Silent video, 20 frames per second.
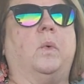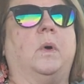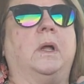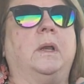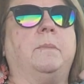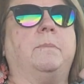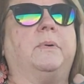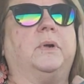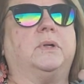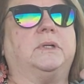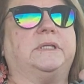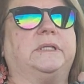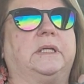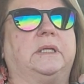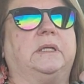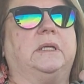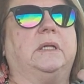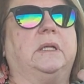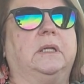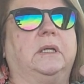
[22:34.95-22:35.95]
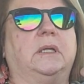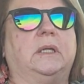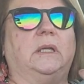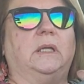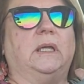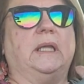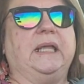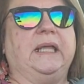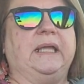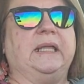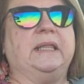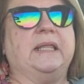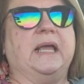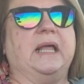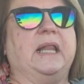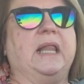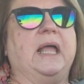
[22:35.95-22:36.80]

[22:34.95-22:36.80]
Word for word: one person in that